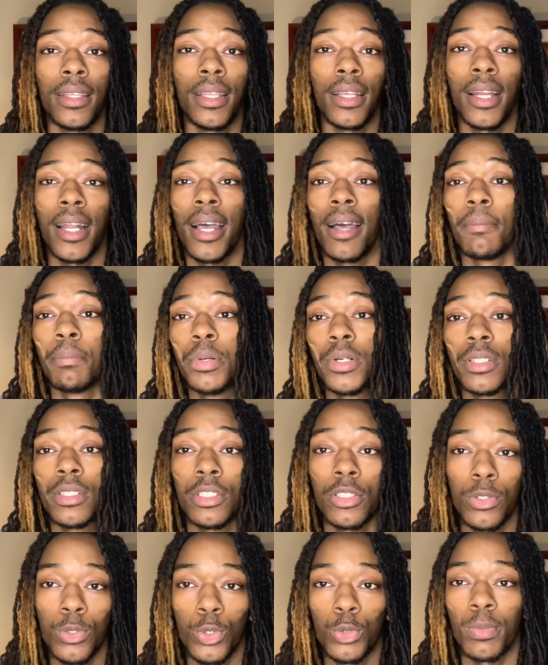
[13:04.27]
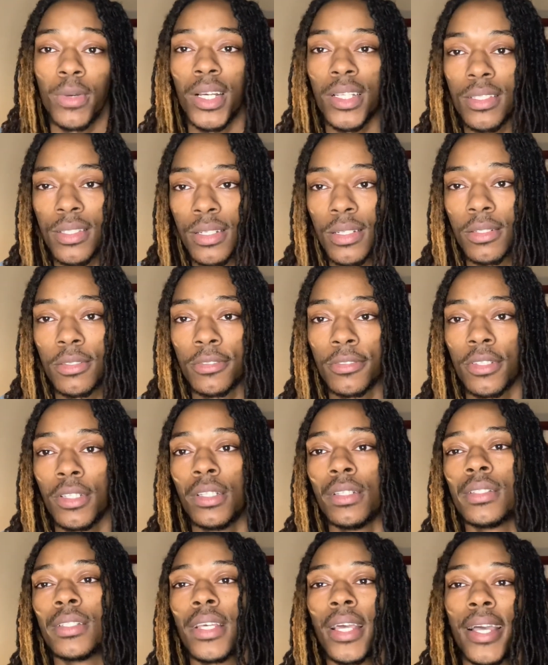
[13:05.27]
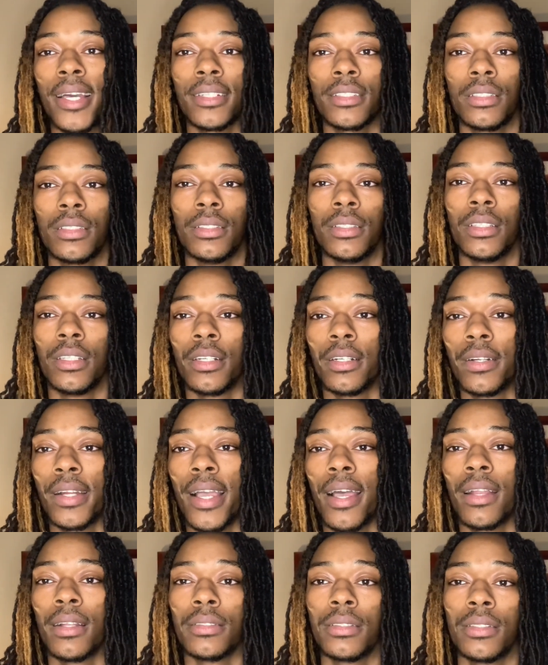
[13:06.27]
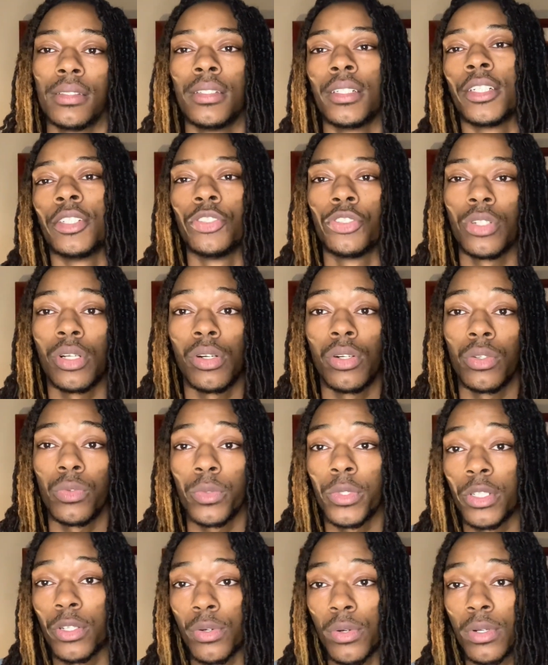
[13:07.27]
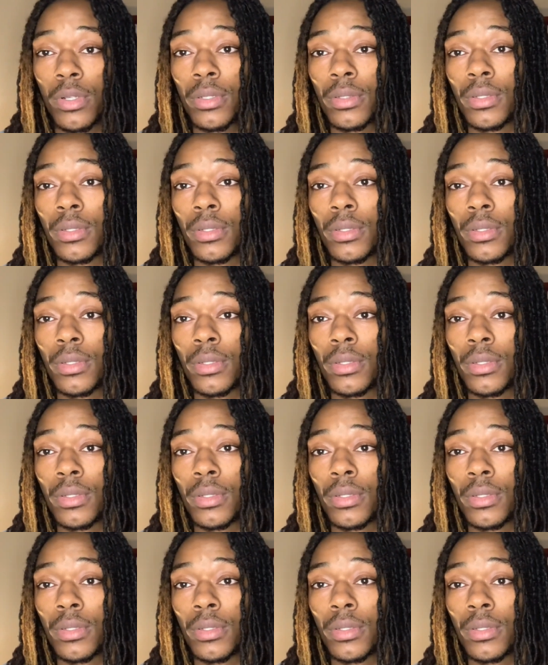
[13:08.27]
that I have put to use myself to actually learn how to control the recoil.